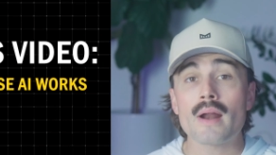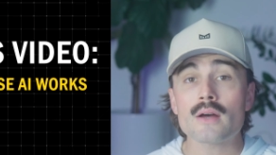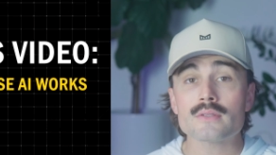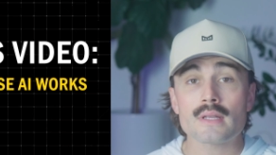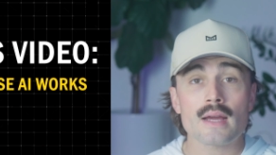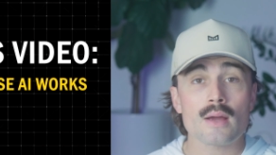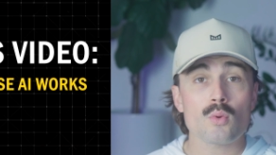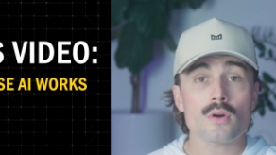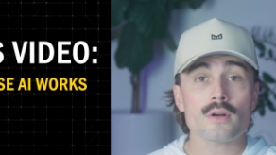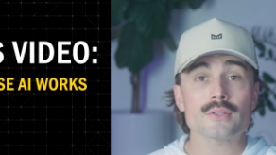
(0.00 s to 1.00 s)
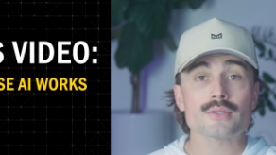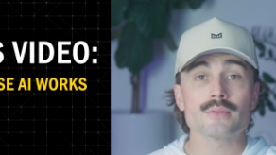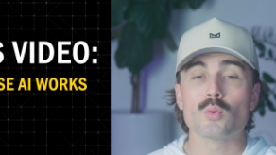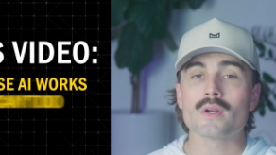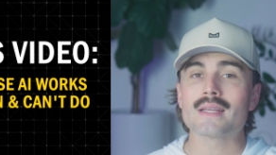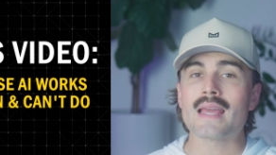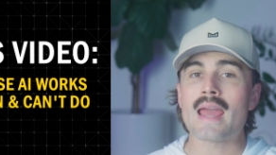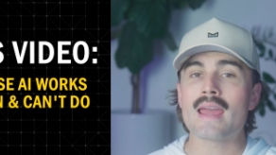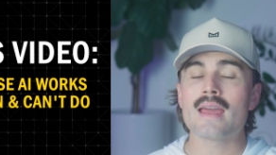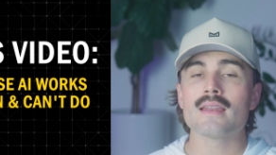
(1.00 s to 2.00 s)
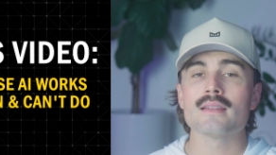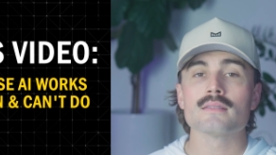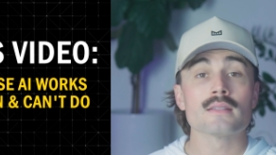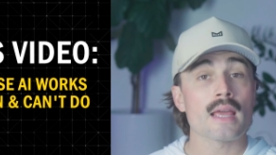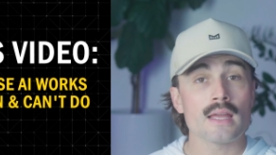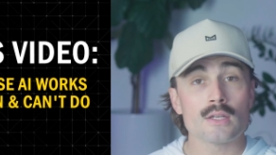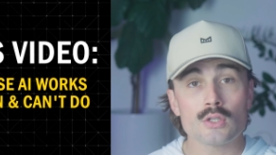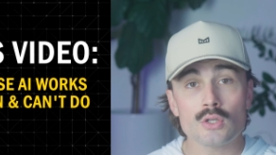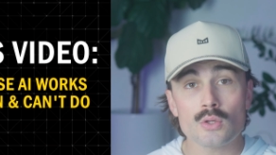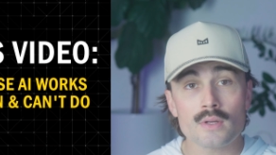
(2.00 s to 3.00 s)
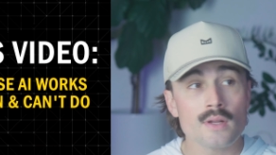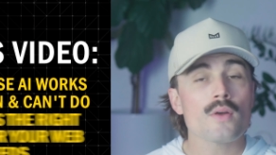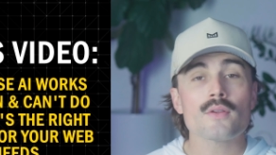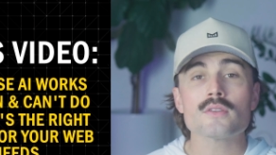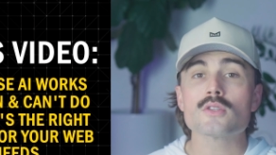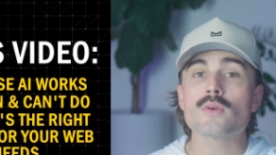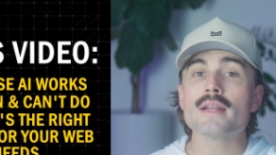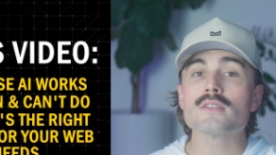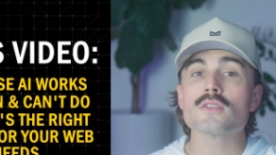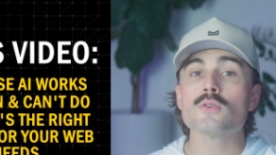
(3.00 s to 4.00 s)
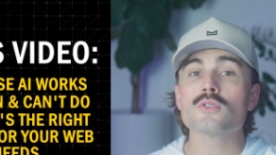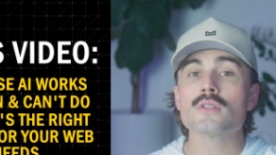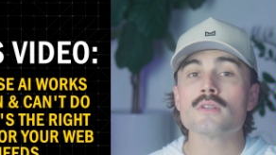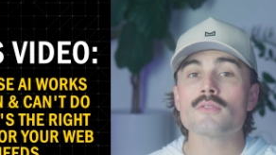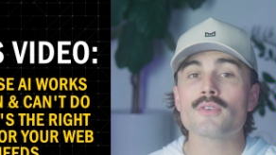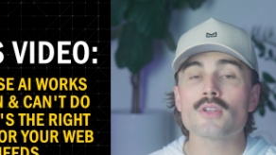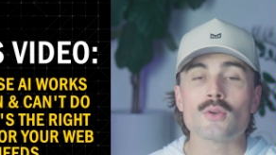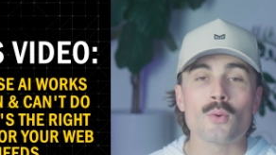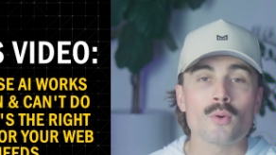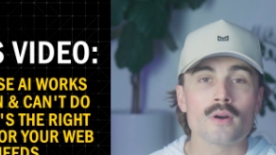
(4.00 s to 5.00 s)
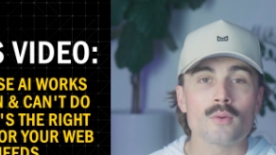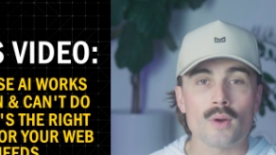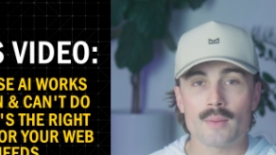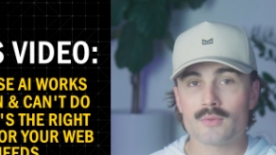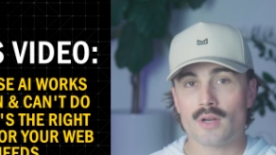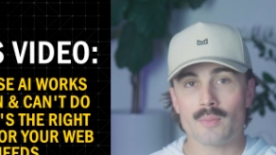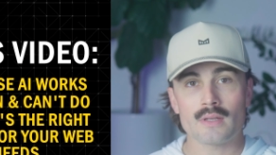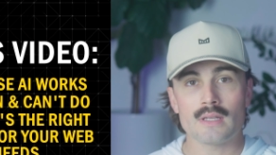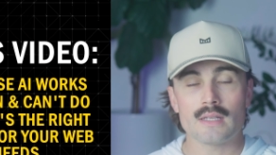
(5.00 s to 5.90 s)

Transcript: Browse.ai works, what it can and can't do, and whether it's the right solution for your web scraping